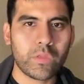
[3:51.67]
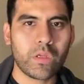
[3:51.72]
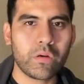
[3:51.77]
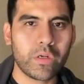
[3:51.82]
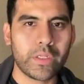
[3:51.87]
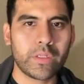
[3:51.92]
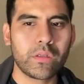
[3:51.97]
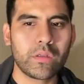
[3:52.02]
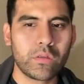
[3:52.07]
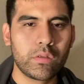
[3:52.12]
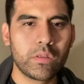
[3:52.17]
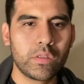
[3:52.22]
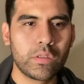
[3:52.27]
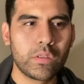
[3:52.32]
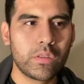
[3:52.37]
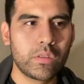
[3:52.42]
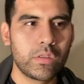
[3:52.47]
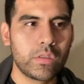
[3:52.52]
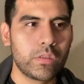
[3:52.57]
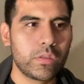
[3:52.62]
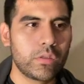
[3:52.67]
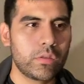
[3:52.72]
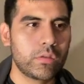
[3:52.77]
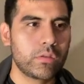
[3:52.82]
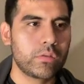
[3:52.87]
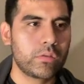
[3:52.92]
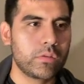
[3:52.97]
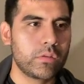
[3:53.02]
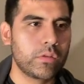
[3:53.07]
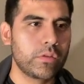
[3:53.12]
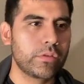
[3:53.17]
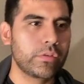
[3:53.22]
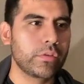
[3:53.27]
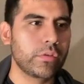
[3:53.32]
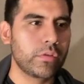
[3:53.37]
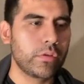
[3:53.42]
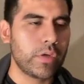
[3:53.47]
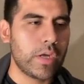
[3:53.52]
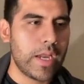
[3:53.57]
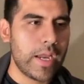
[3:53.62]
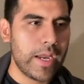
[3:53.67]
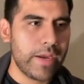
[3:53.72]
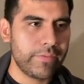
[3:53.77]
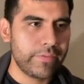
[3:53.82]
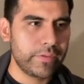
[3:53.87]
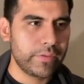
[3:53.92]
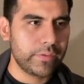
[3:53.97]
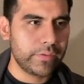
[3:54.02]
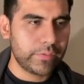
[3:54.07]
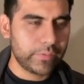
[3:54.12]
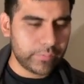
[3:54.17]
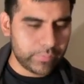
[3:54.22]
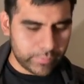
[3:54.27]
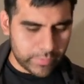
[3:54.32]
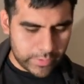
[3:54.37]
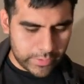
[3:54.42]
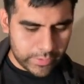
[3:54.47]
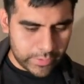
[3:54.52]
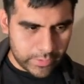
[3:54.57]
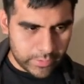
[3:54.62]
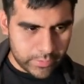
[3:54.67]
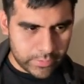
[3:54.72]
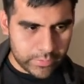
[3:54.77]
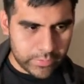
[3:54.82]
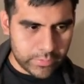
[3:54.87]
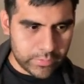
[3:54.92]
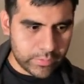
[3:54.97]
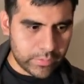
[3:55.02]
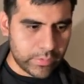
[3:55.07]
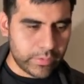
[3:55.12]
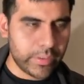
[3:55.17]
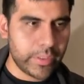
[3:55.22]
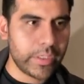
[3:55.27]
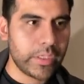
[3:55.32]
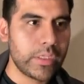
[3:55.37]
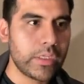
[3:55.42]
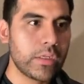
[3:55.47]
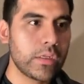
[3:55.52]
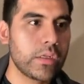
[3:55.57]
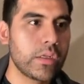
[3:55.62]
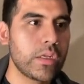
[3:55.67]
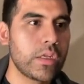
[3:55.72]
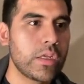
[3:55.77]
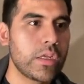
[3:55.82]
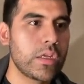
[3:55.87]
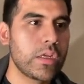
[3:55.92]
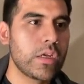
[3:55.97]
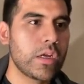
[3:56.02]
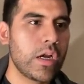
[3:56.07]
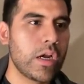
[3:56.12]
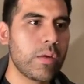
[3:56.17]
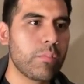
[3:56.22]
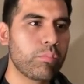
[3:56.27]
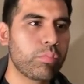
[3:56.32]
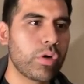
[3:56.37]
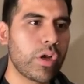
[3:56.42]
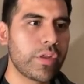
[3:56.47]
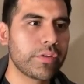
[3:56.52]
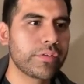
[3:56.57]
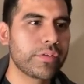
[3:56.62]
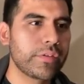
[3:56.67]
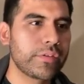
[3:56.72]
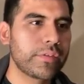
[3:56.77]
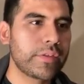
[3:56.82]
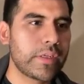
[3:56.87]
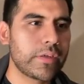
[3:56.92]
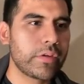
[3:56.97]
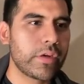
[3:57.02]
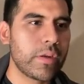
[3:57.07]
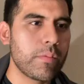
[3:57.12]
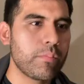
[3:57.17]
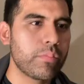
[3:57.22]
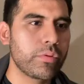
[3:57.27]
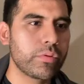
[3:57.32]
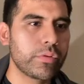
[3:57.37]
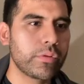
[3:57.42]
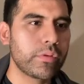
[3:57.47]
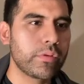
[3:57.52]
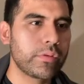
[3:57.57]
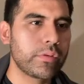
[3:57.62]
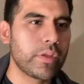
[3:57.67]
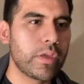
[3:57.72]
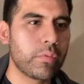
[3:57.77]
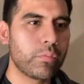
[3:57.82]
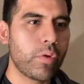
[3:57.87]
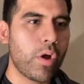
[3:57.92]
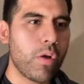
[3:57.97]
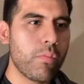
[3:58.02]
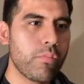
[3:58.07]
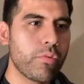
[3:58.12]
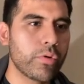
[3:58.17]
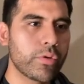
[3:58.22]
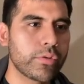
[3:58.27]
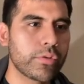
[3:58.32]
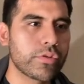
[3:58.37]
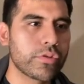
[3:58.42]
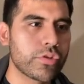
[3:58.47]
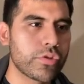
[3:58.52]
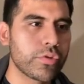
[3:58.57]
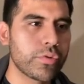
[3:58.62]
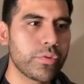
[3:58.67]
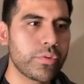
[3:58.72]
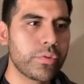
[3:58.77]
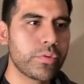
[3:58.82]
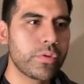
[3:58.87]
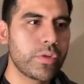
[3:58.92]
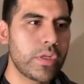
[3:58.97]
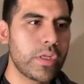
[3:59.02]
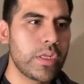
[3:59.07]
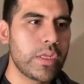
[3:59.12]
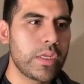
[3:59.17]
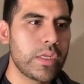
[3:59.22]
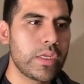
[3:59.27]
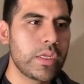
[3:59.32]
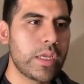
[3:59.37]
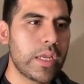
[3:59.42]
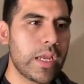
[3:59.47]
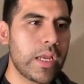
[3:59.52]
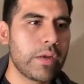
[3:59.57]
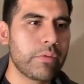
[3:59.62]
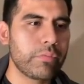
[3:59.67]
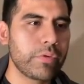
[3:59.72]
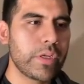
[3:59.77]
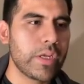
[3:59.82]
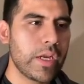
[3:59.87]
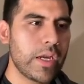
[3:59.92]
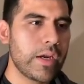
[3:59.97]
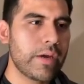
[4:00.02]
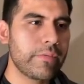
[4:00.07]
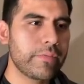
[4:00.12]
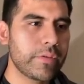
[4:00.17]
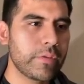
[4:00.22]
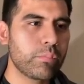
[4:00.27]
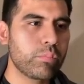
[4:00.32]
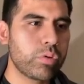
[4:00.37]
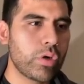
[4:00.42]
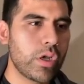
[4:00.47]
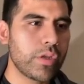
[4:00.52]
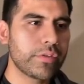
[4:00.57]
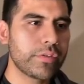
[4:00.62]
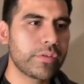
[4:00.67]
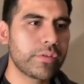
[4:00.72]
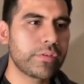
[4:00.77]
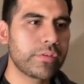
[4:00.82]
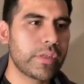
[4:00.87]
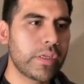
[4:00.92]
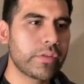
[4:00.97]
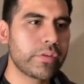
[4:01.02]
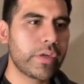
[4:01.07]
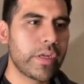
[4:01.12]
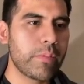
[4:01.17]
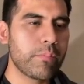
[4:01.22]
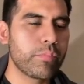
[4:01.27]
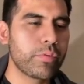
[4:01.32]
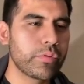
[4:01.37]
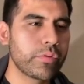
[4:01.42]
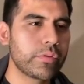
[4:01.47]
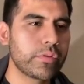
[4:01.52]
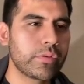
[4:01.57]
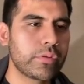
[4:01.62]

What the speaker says: All right. So I have this right here already. Process standard input set raw mode to true, and we have the process standard input